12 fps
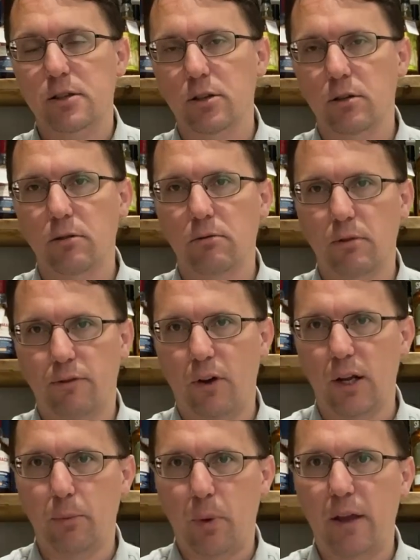to the
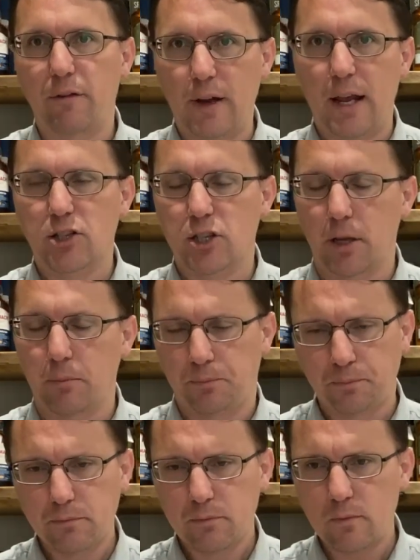Filey Bay Flagship,
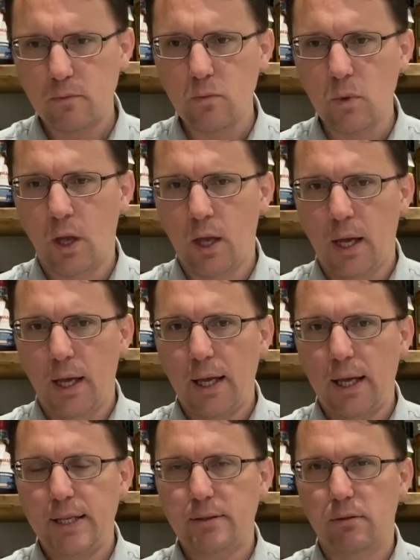
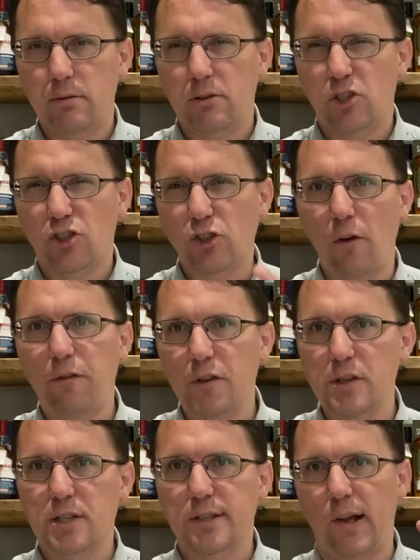it
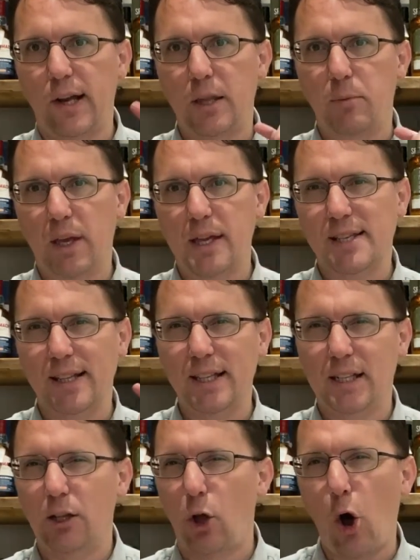softens slightly but gets a
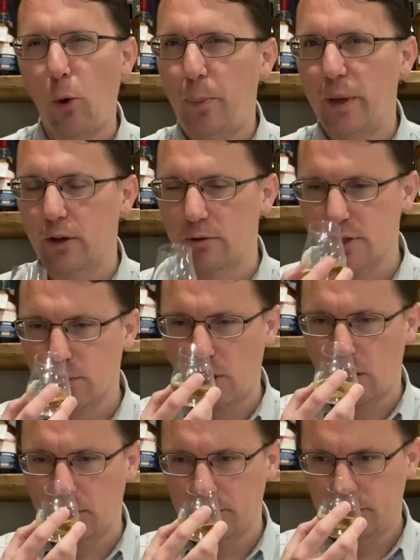little hoppier as
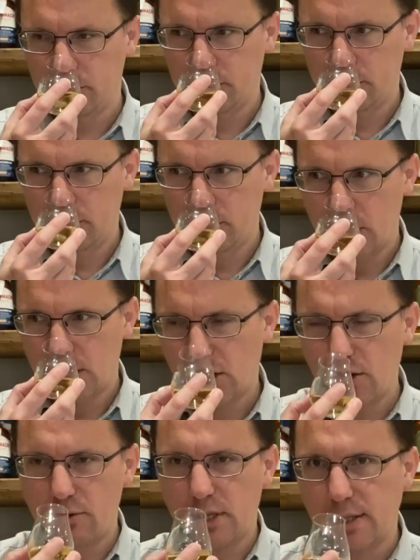well. So
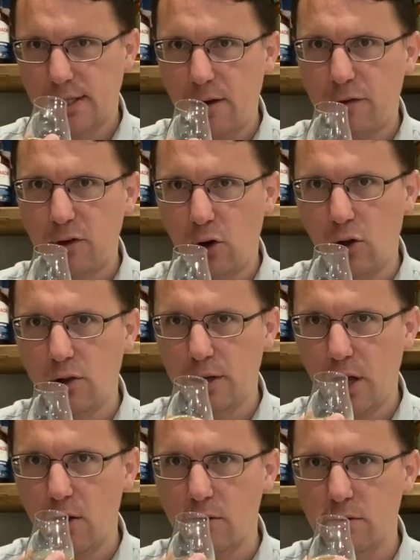there is a definite on the
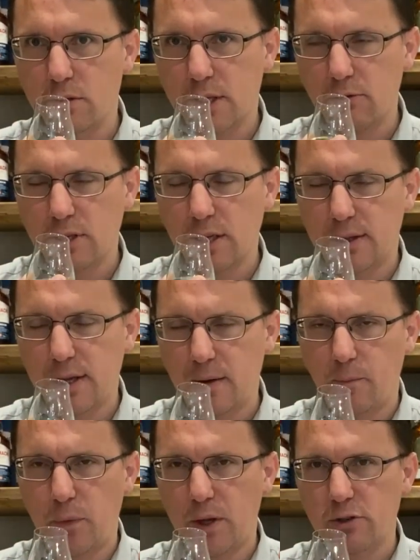nose, there is
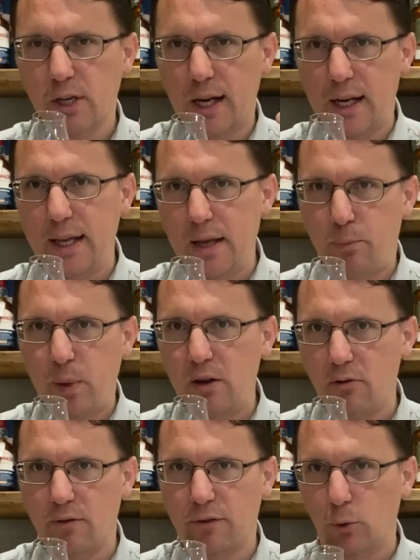a clear
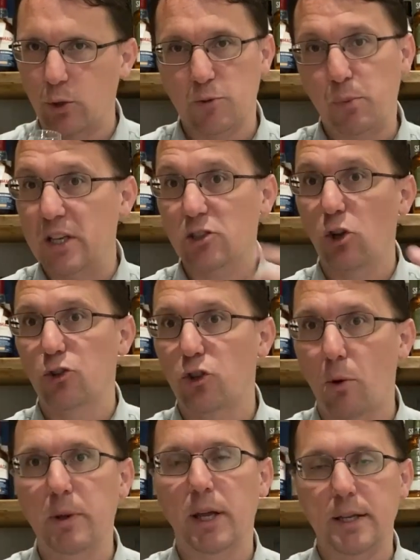beer influence, but it's not
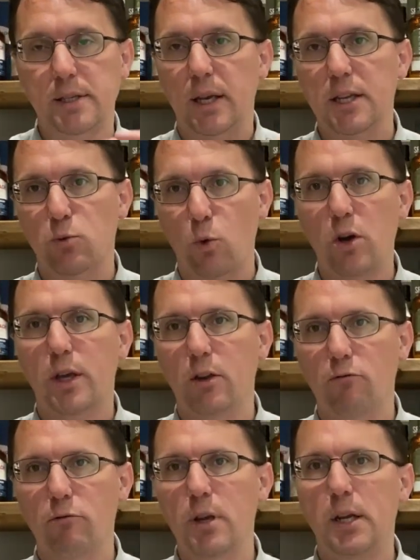dominating, it's
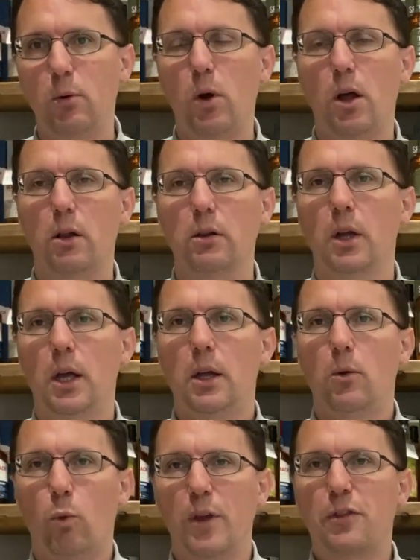working really well
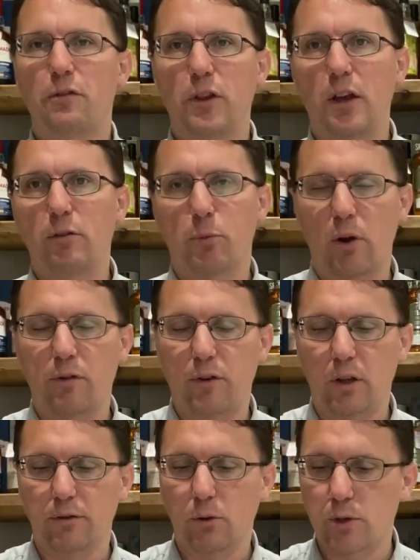with the flavour
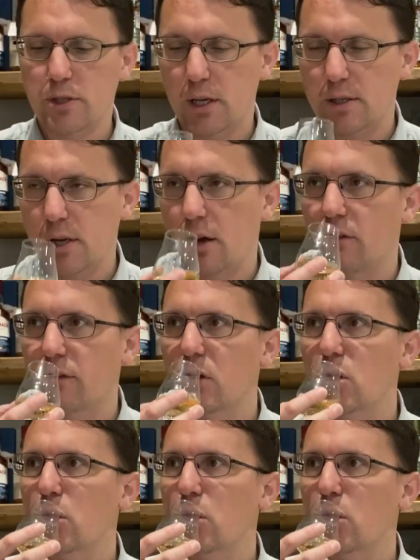profile of the whiskey itself.